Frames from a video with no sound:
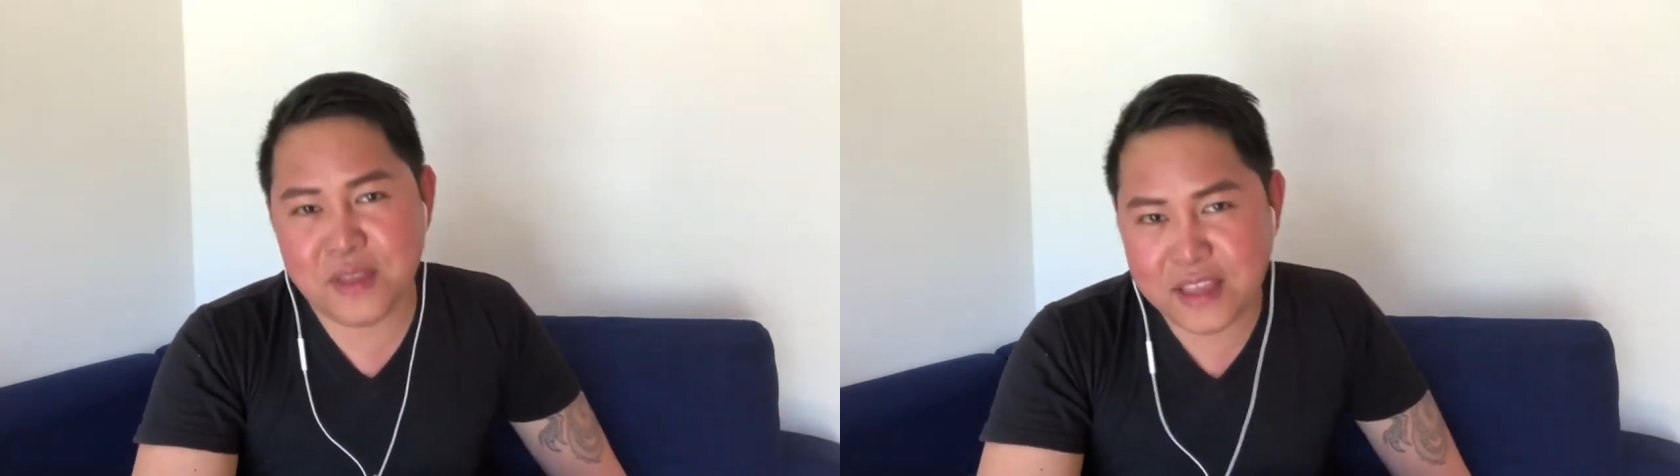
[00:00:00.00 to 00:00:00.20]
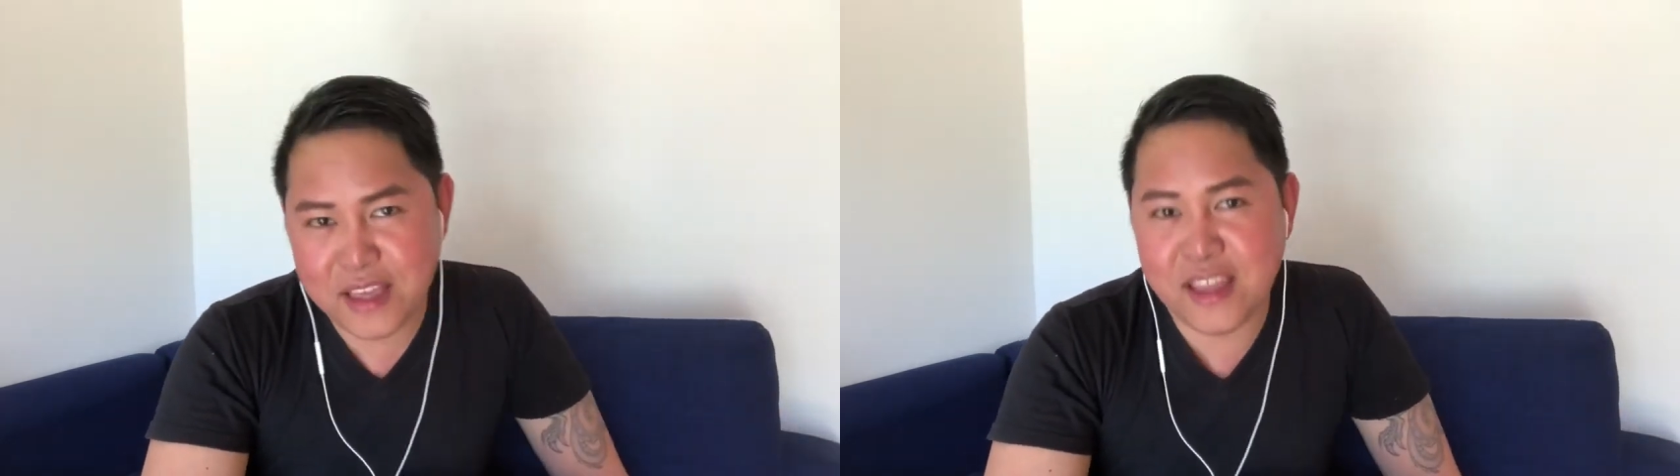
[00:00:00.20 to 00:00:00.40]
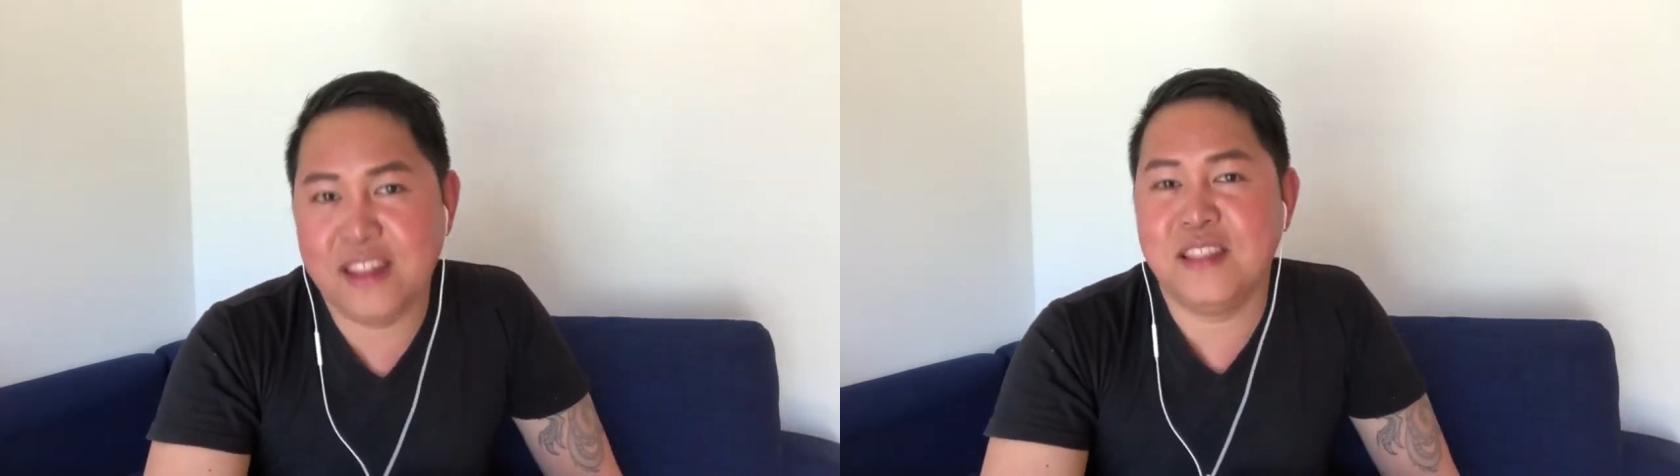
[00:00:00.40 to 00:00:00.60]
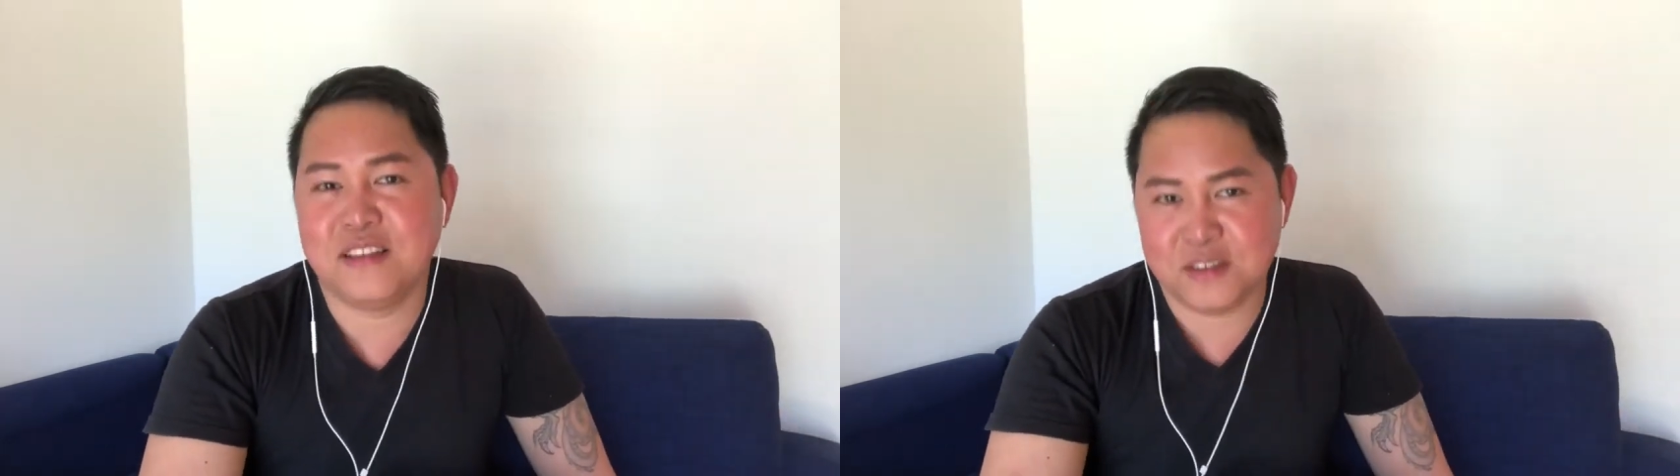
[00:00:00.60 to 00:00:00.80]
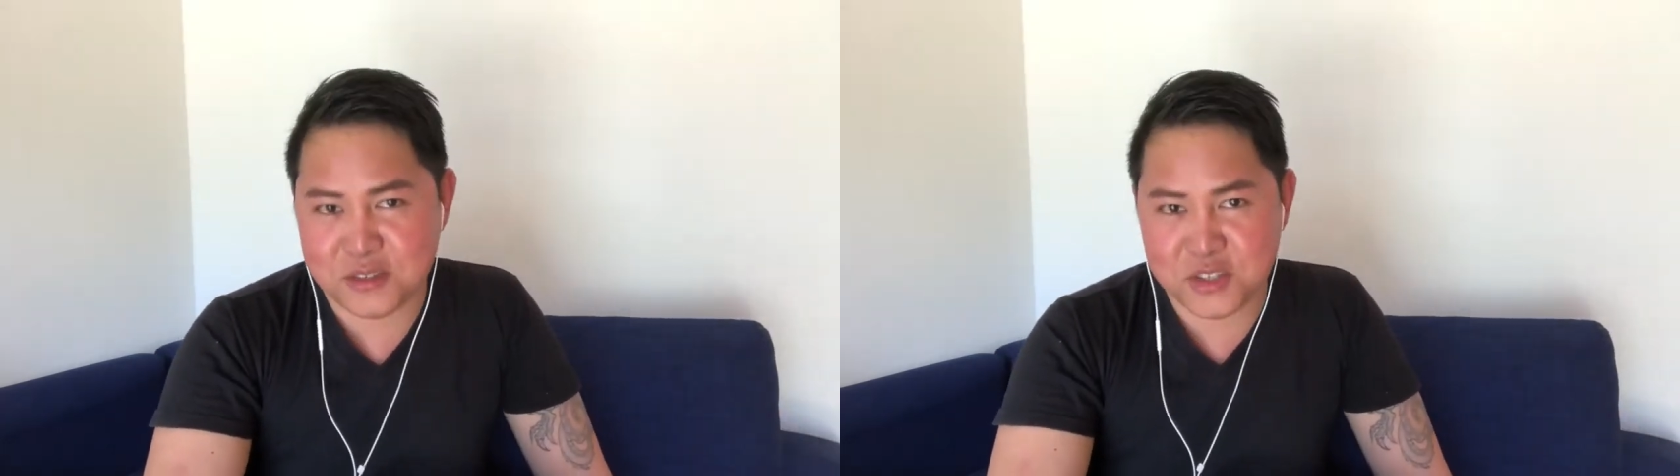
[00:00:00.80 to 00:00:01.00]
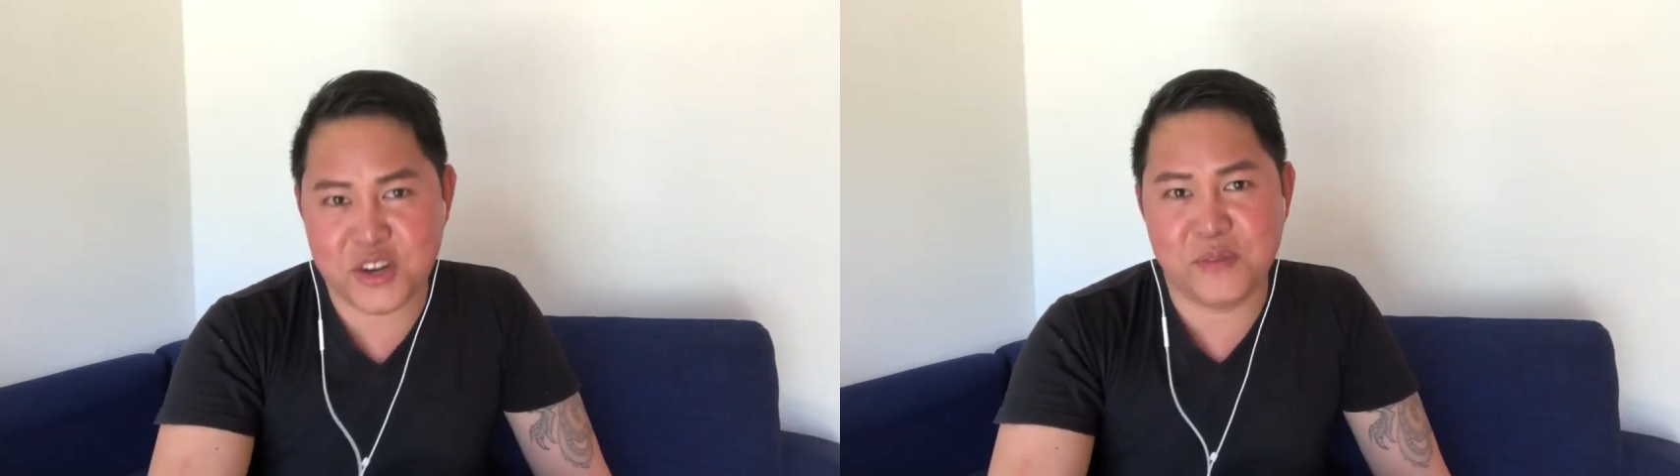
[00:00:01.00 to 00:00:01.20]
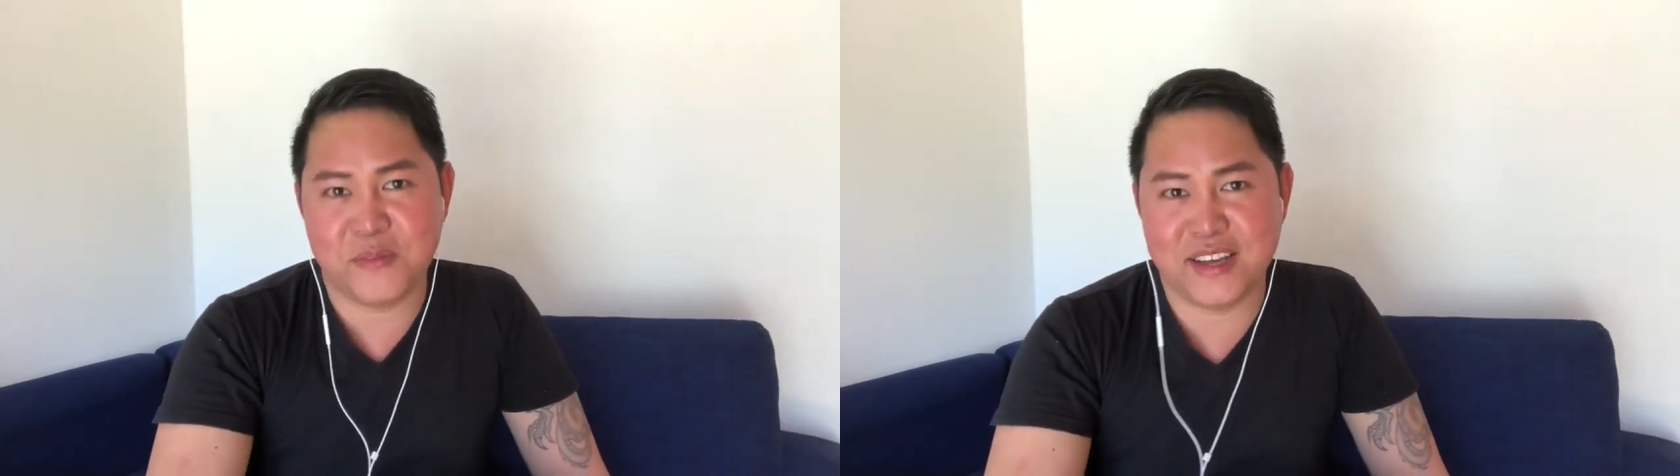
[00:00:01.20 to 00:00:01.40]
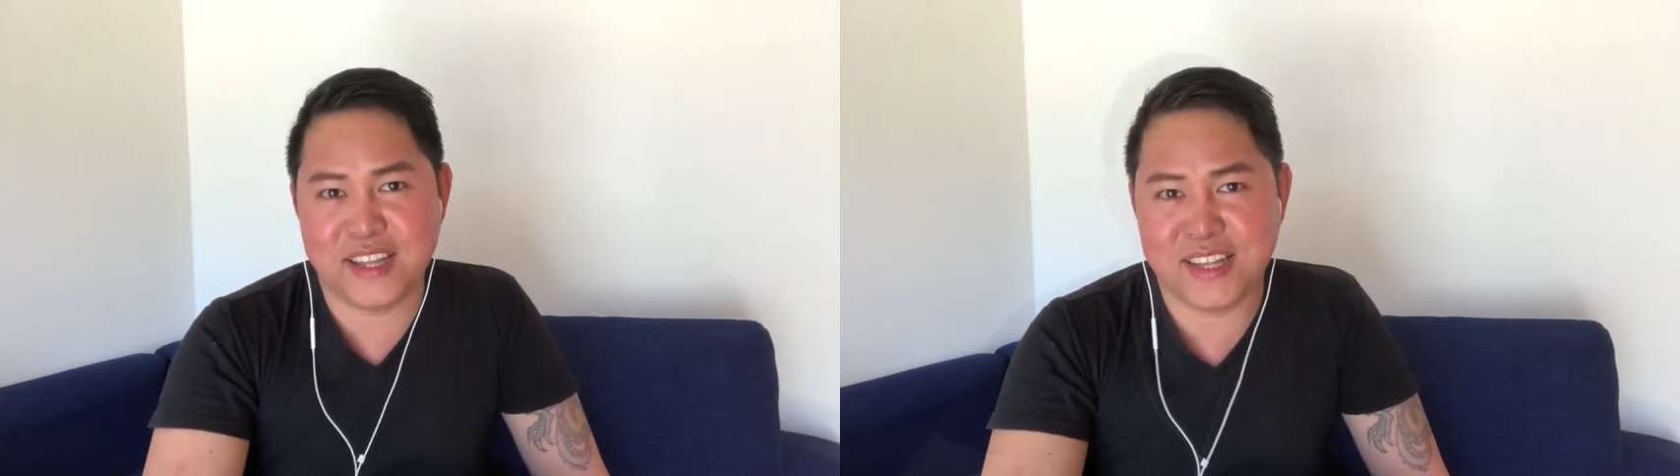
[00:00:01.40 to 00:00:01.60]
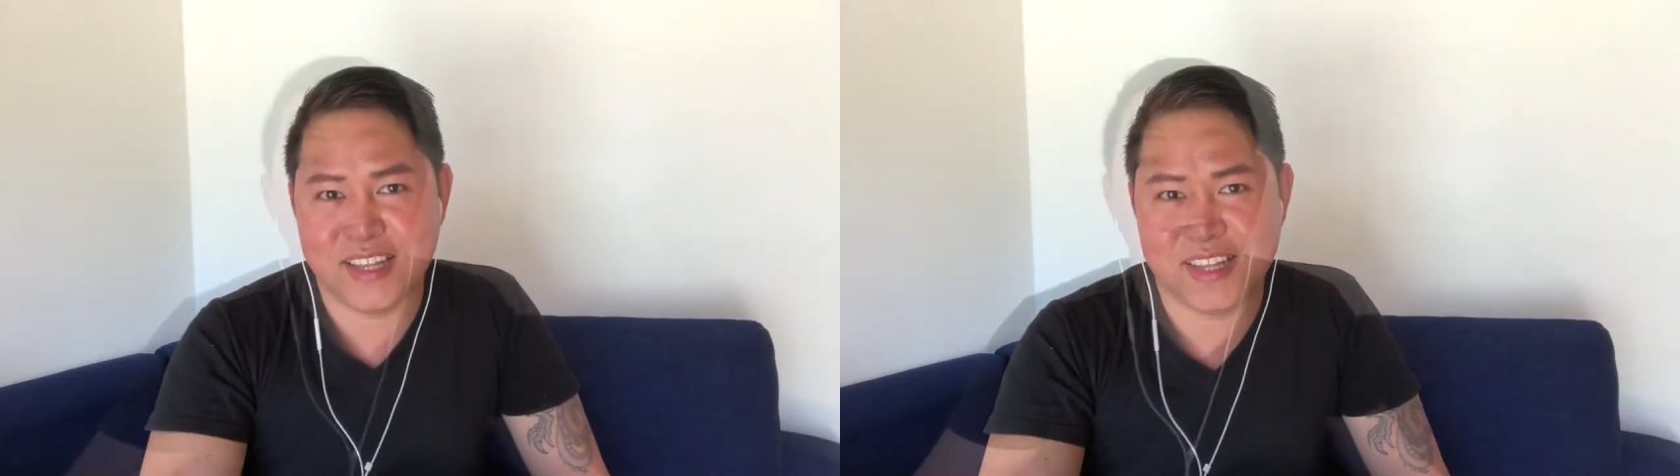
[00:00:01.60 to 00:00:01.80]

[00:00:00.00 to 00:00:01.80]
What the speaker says: in German.